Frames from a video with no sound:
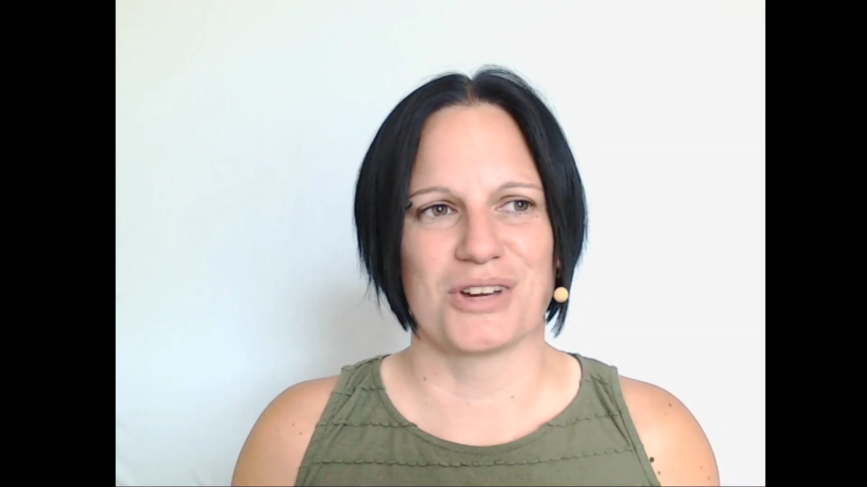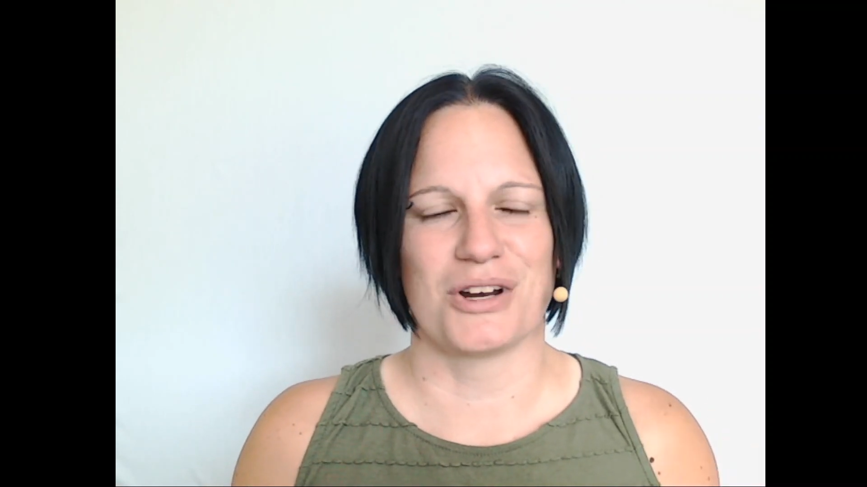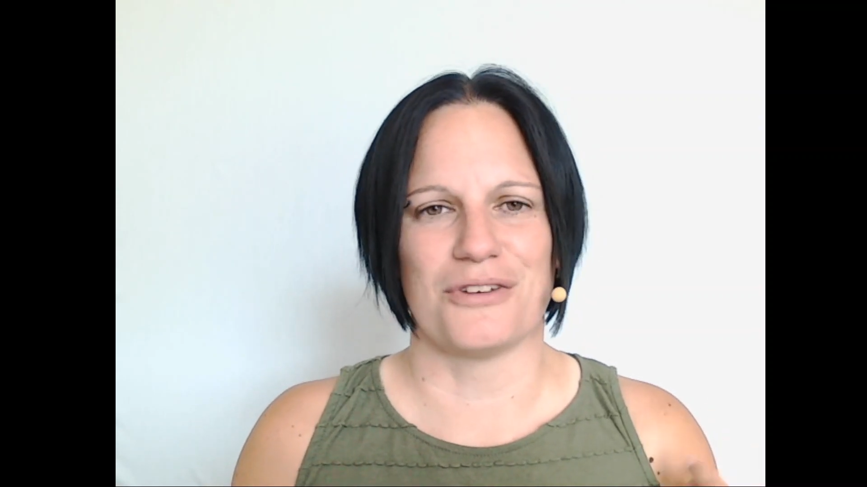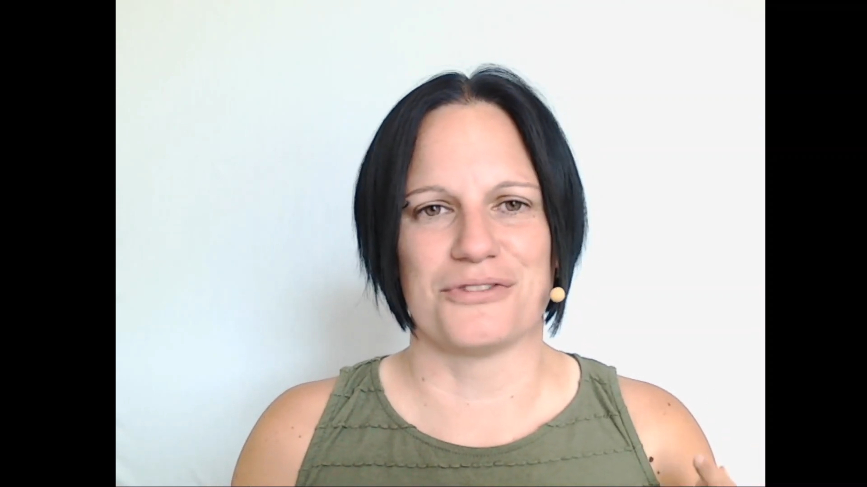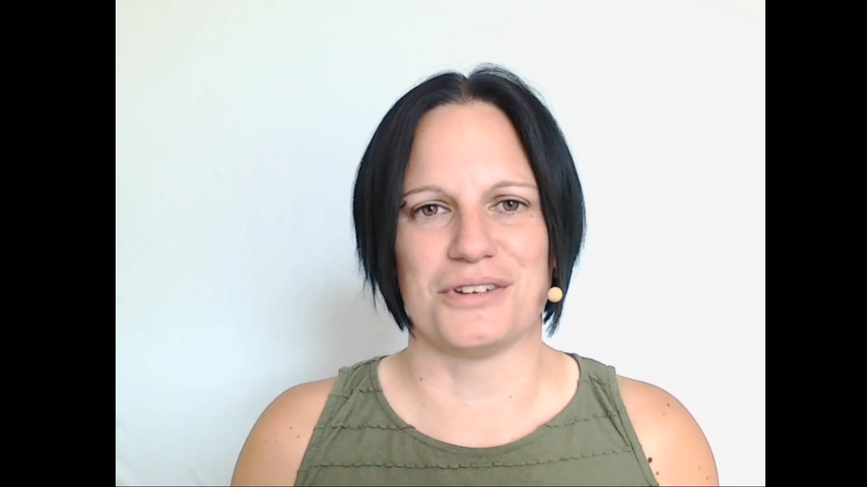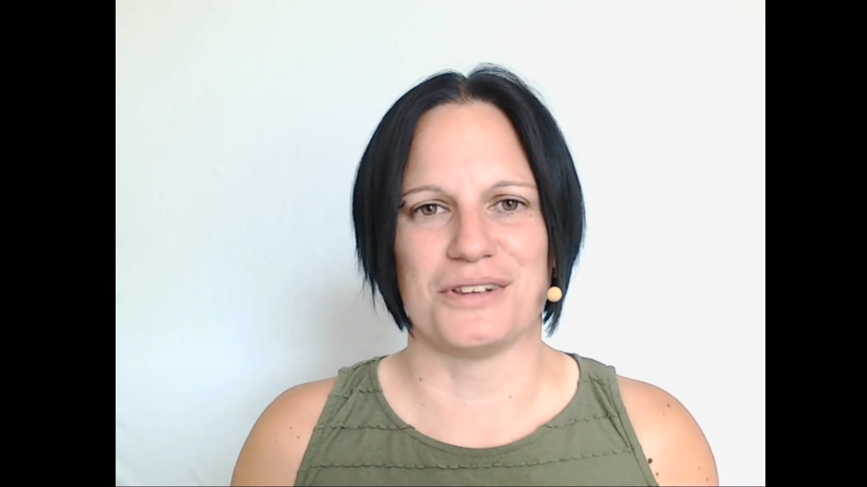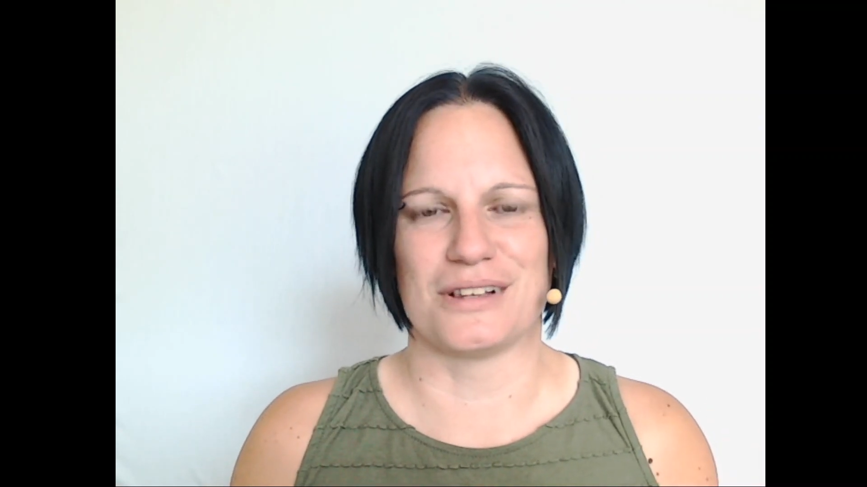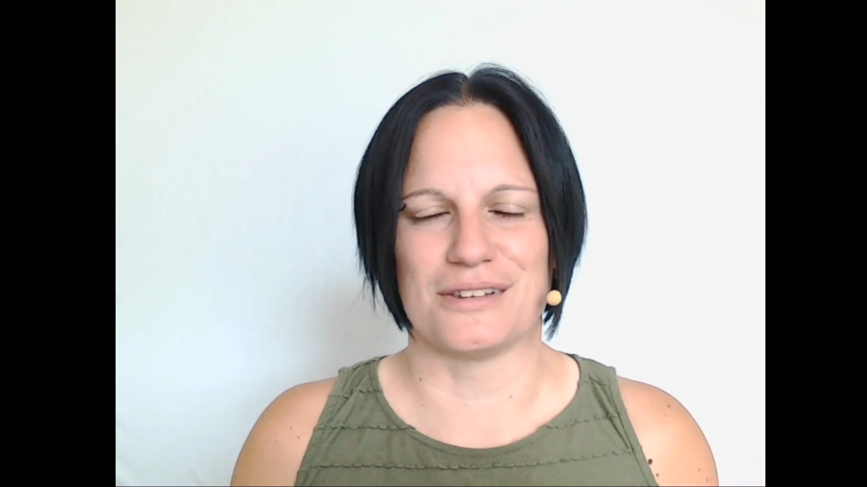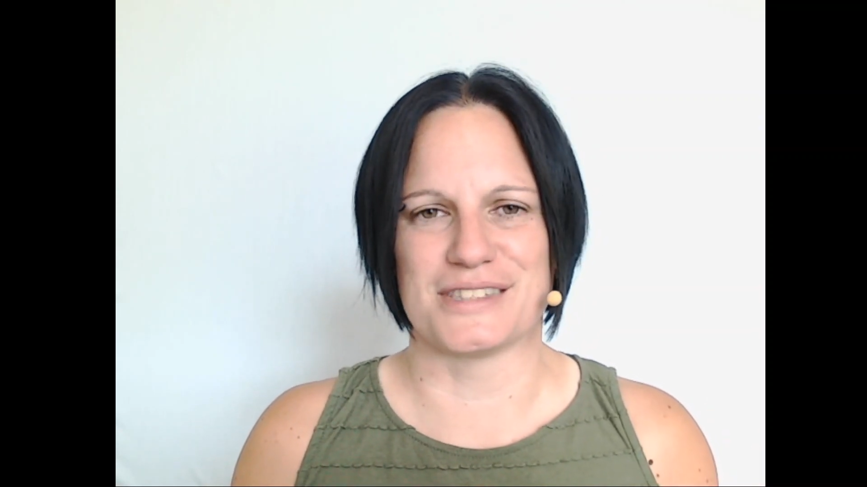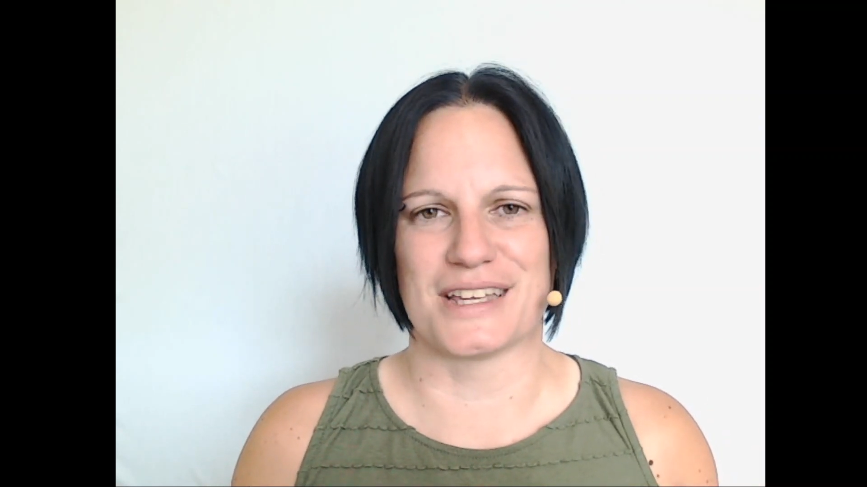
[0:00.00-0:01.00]
crafty
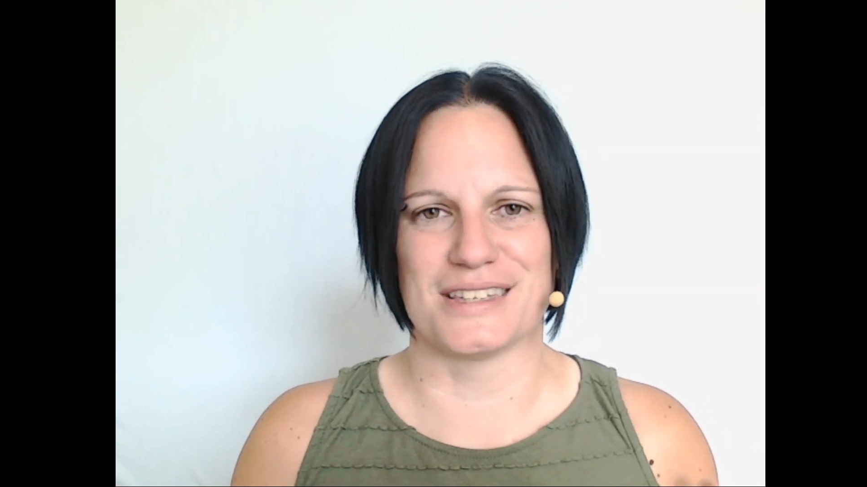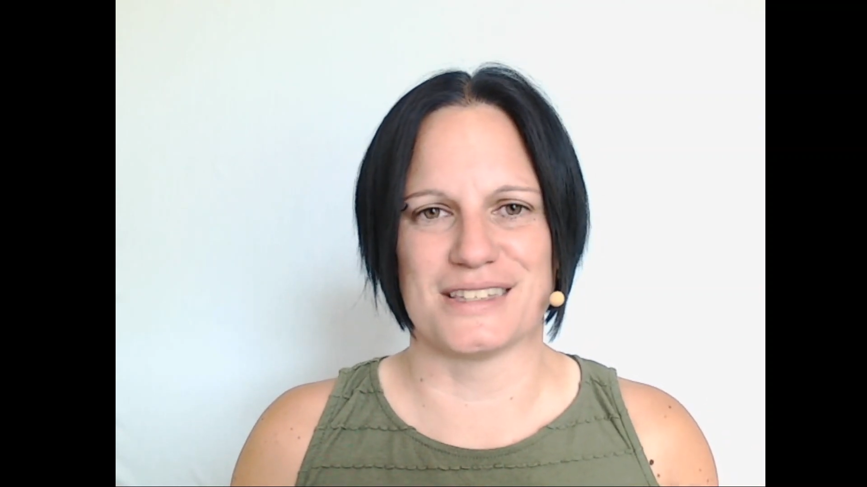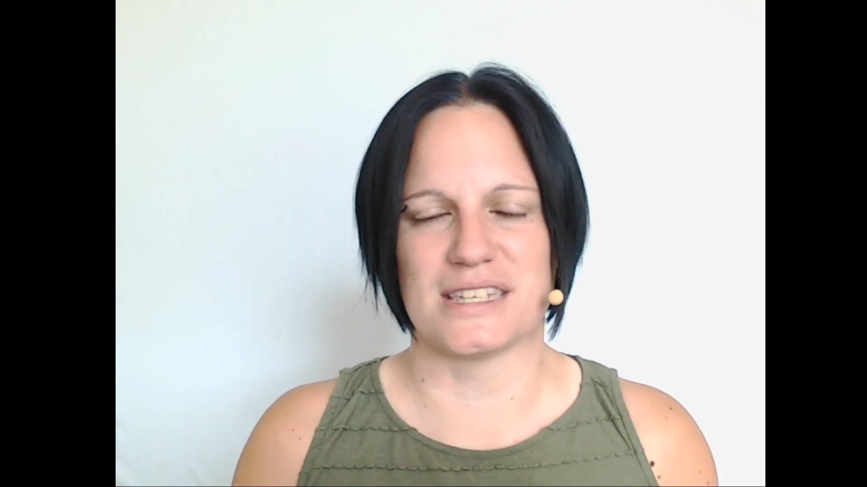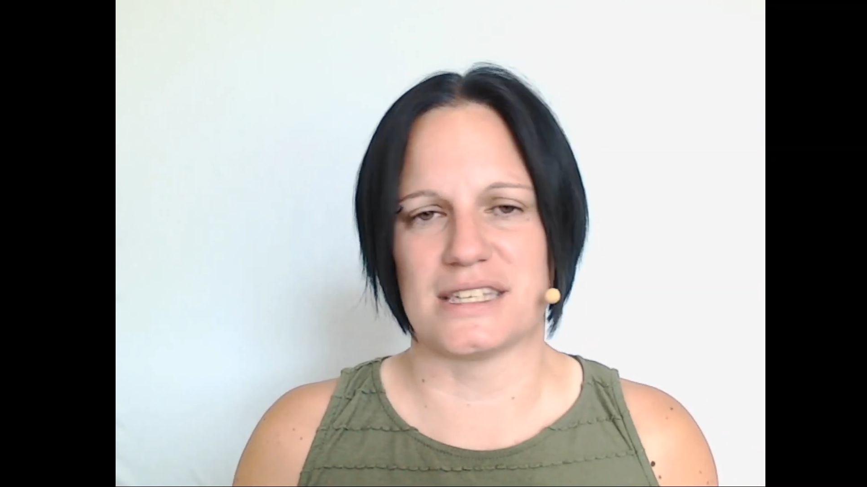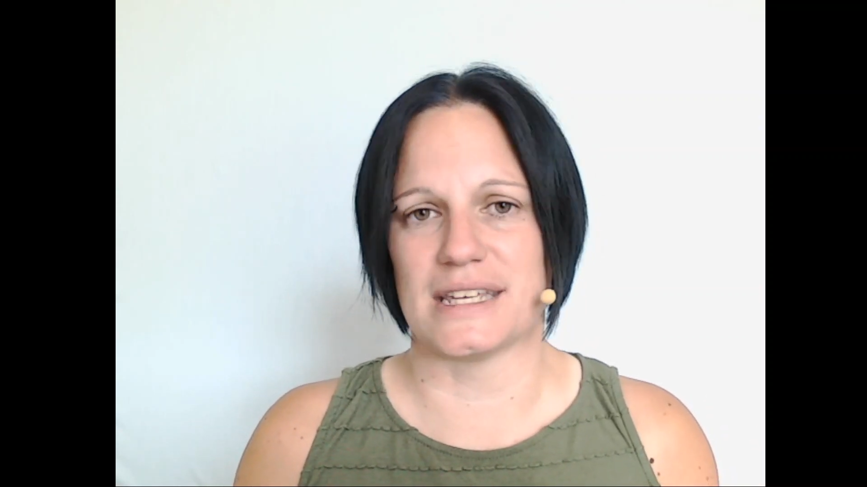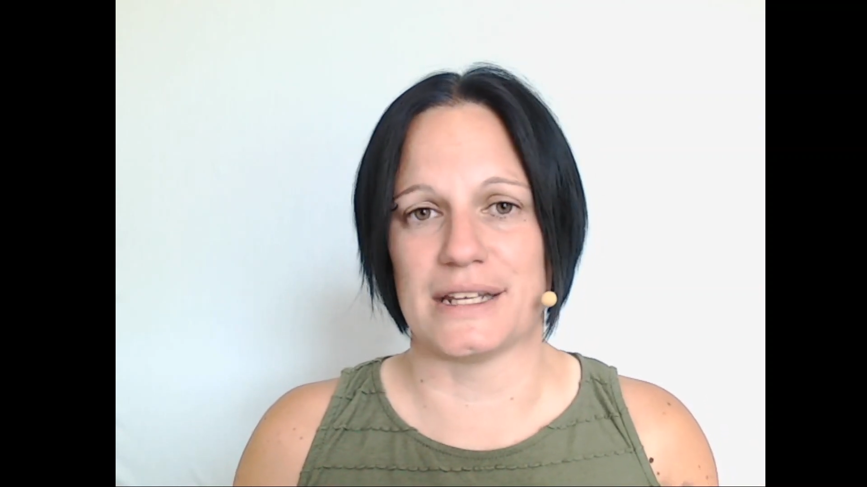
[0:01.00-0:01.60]
little sentences